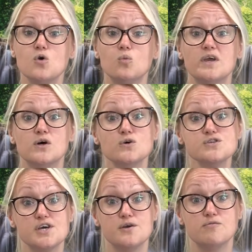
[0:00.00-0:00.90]
We
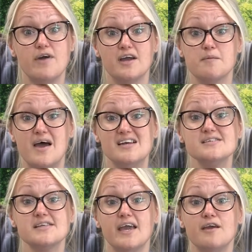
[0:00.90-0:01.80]
also recommend
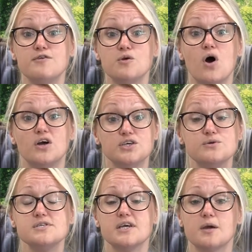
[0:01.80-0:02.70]
that if you are
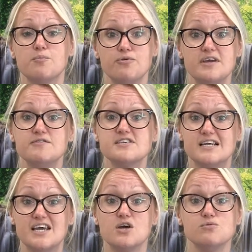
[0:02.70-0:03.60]
using a
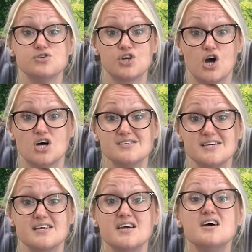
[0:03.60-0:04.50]
previously owned car
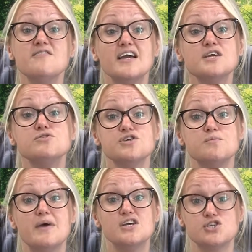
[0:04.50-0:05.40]
seat, that you do
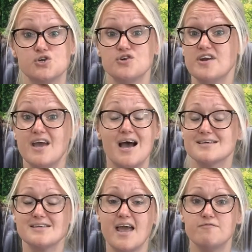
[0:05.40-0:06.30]
make sure that it
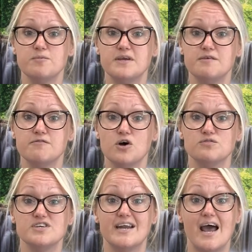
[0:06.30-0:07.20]
hasn't ever been
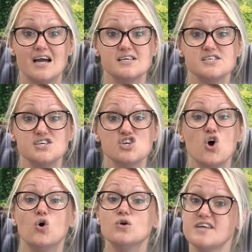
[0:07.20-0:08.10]
involved in an accident
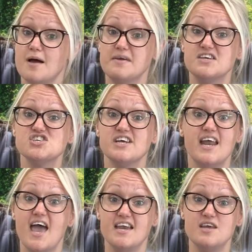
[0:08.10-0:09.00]
or damaged in any